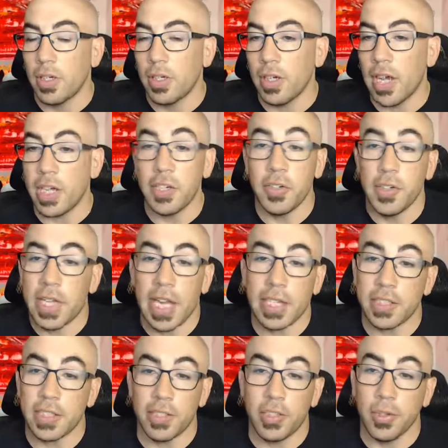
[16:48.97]
and you can
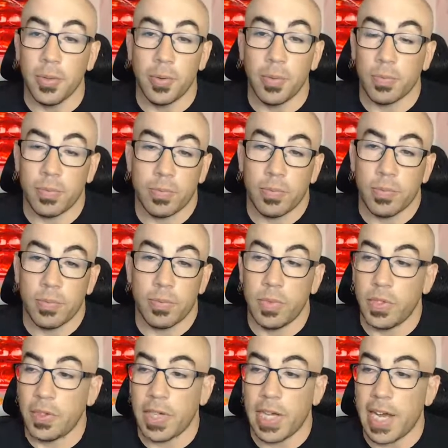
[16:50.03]
cast it too.
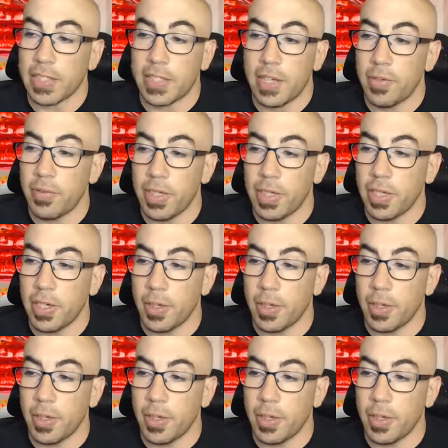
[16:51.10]
You can cast heavy